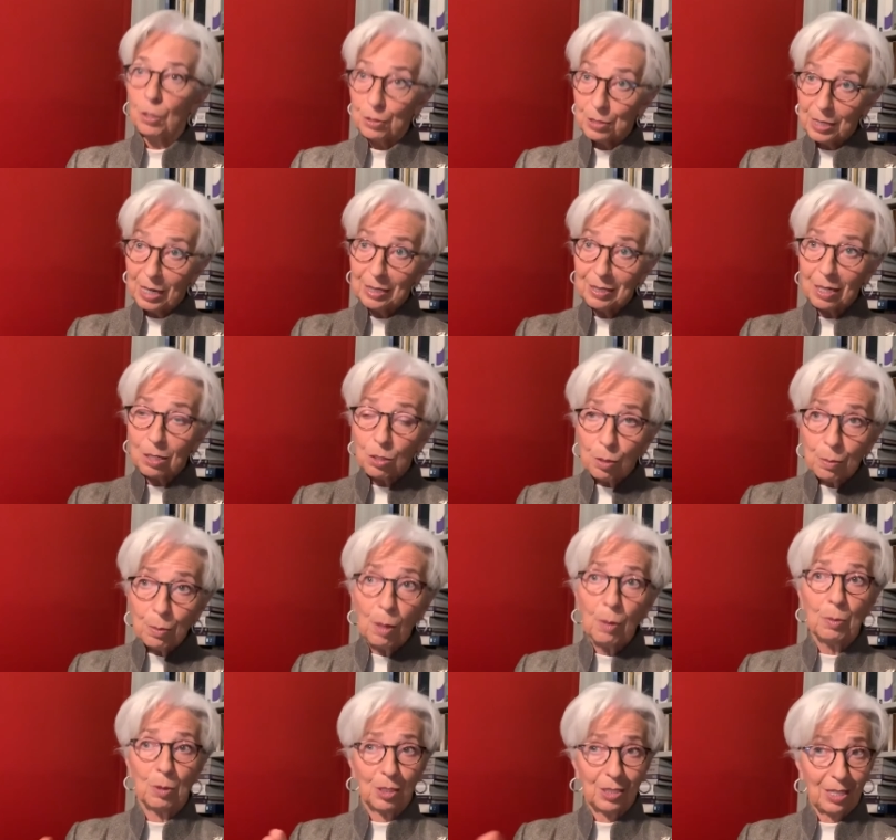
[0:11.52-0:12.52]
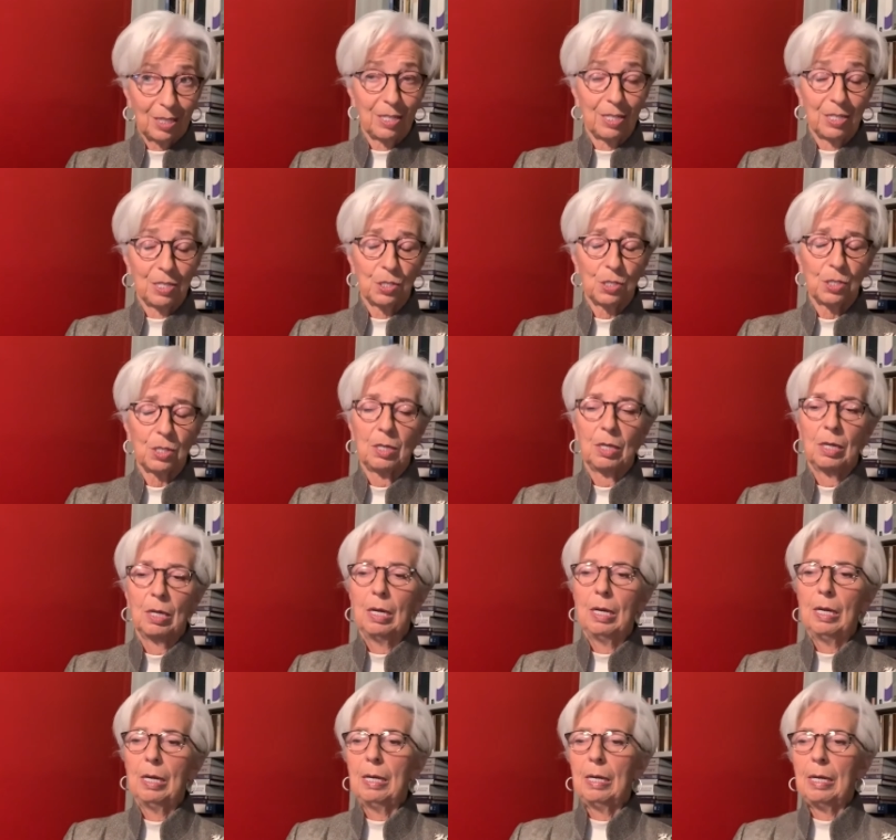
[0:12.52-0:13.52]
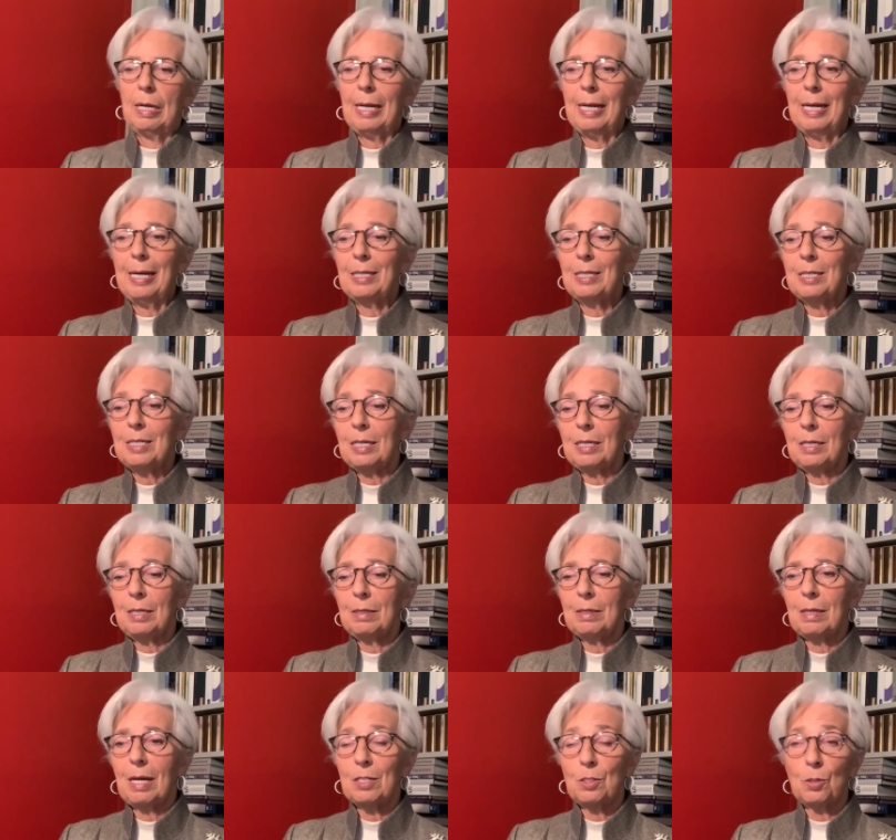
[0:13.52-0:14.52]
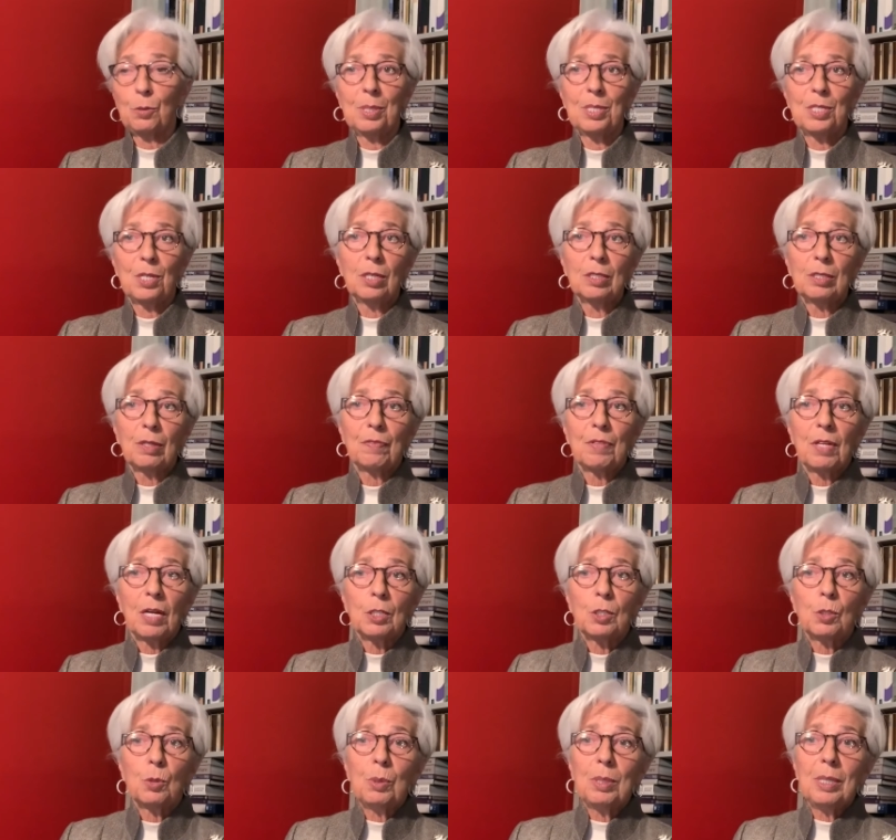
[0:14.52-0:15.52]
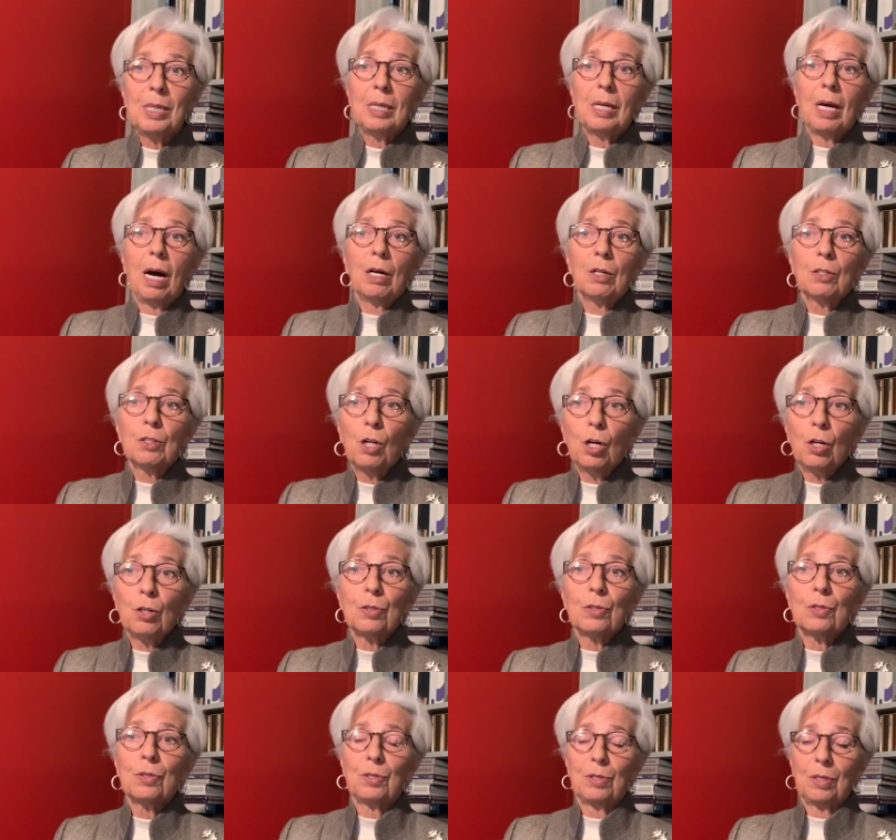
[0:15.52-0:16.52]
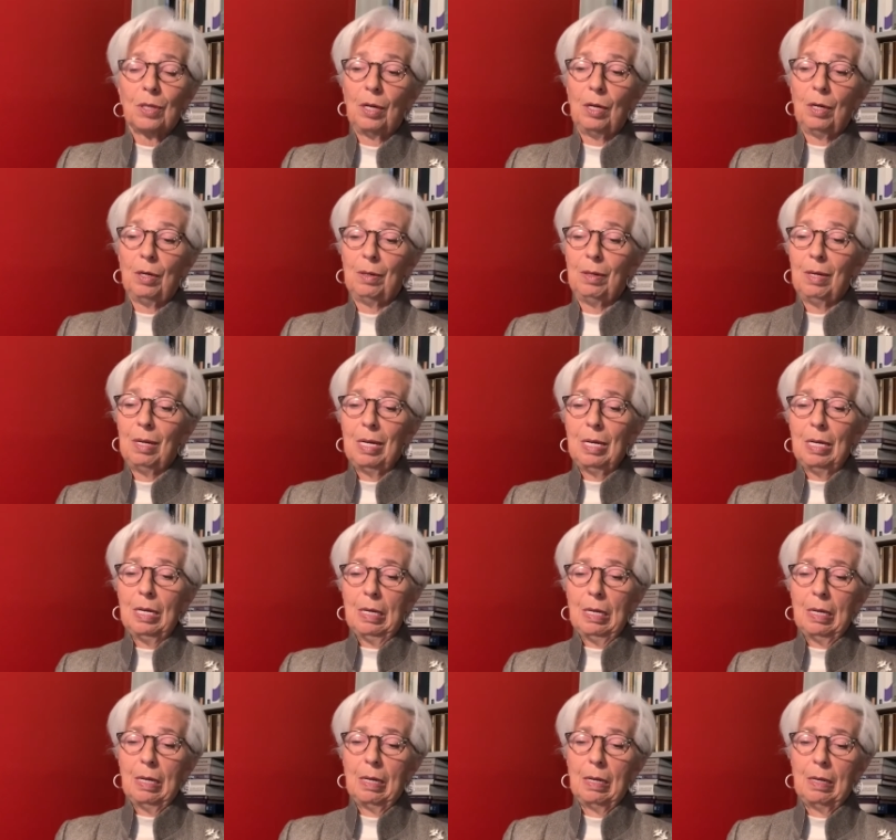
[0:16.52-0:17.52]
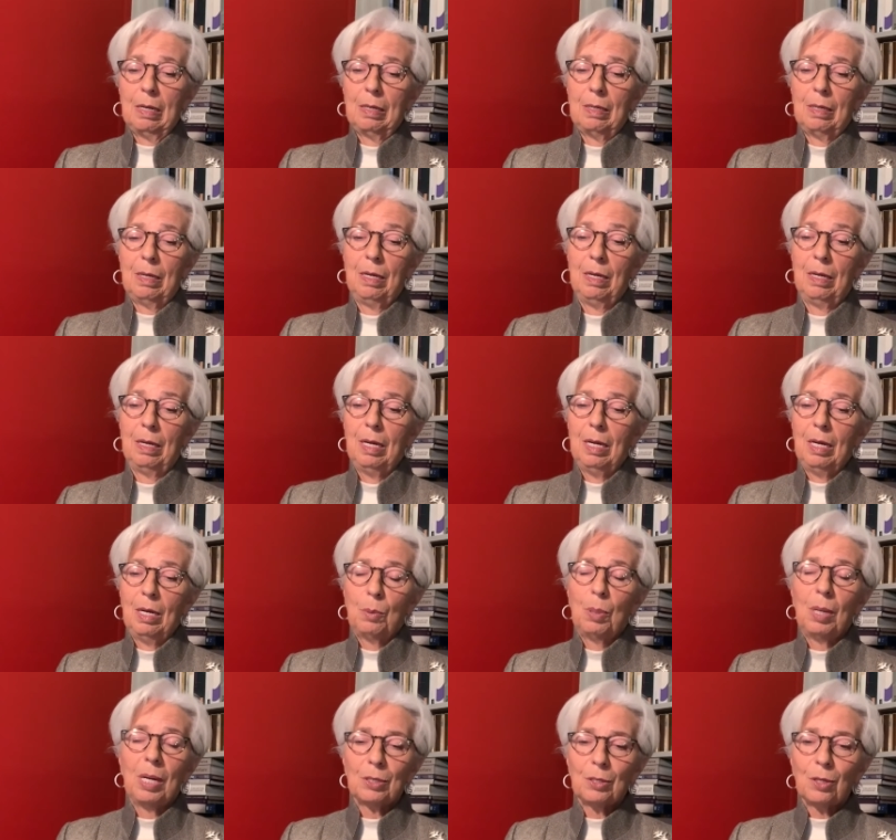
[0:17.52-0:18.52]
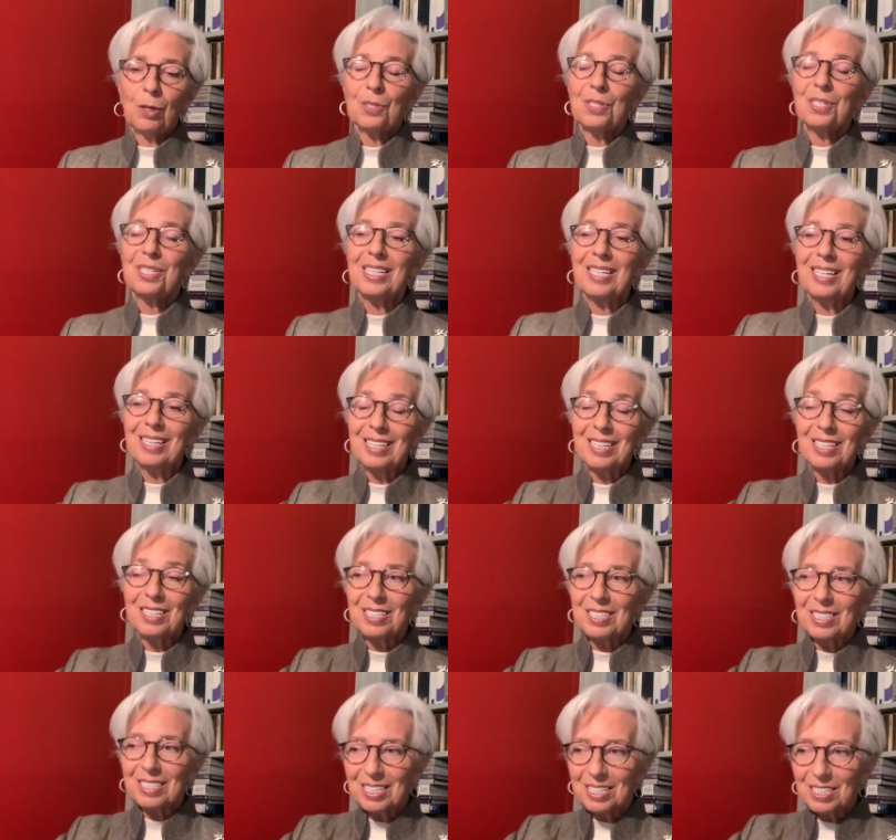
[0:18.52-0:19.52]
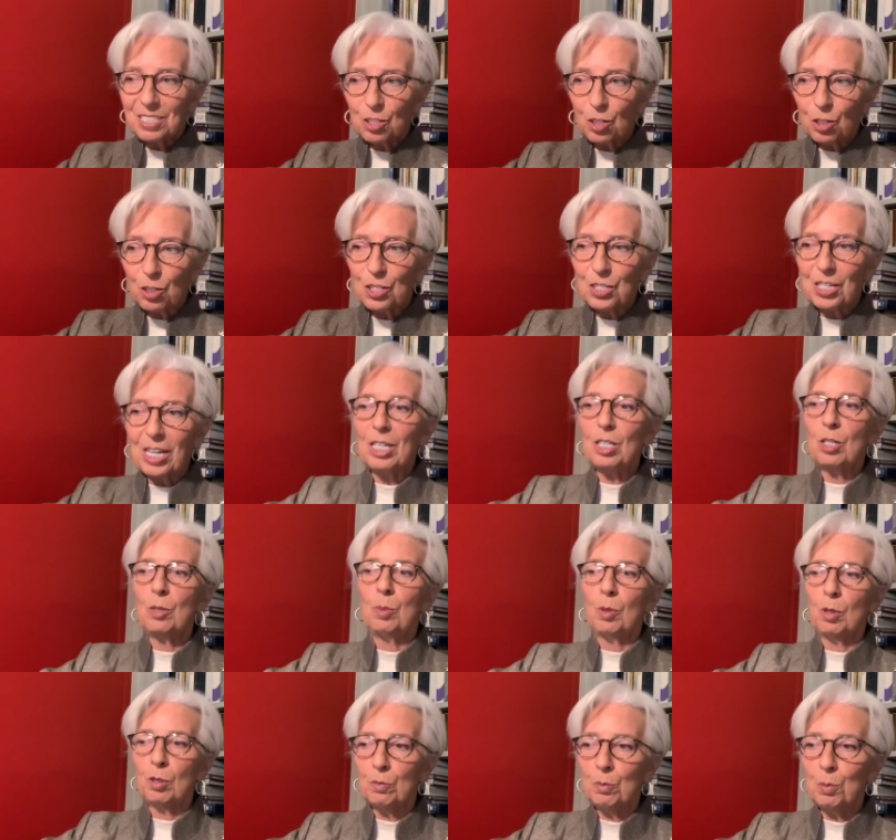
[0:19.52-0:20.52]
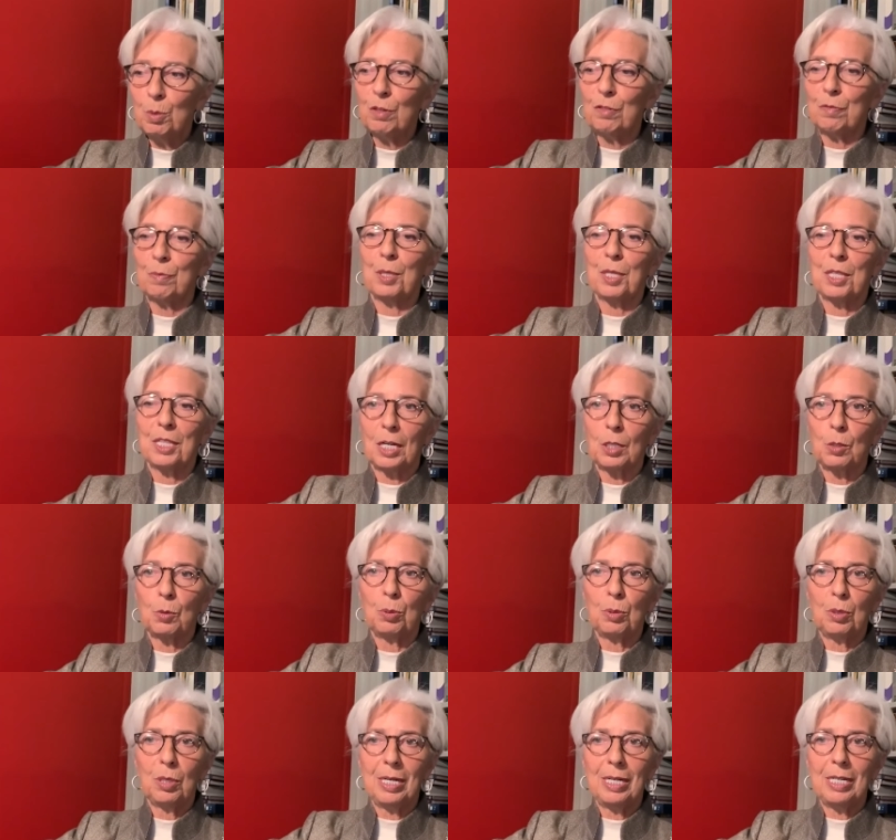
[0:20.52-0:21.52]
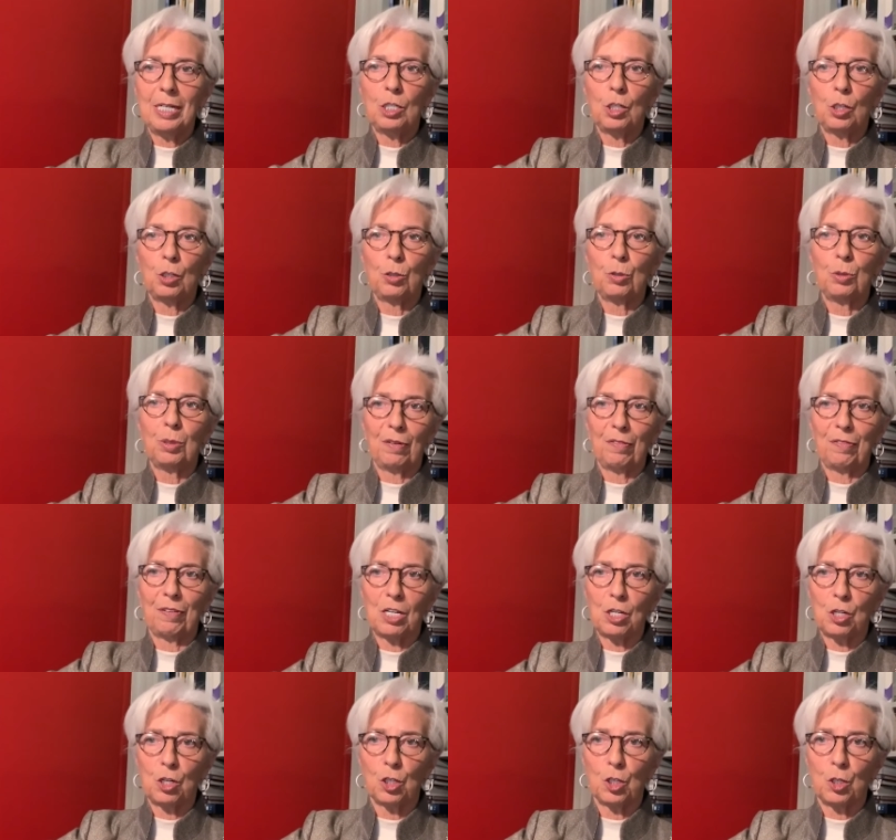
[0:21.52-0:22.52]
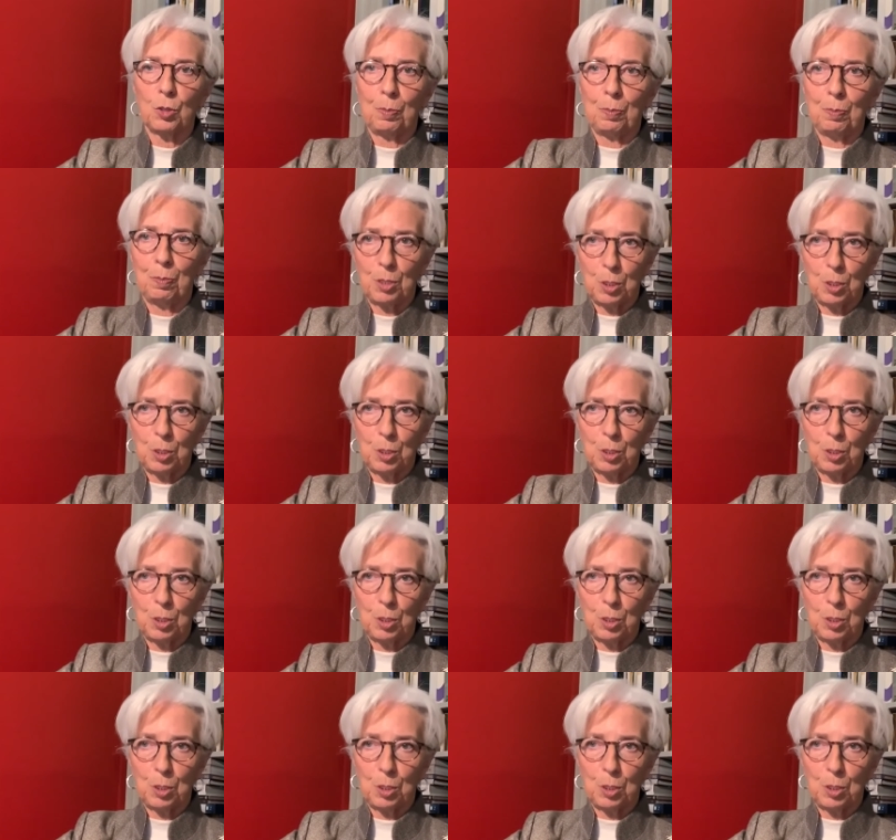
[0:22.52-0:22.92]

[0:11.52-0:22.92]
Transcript: Not yet at the moment, at least. And uh, as a result of that, we are not uh, we are not seeing this, this sustainable movement that would lead to inflation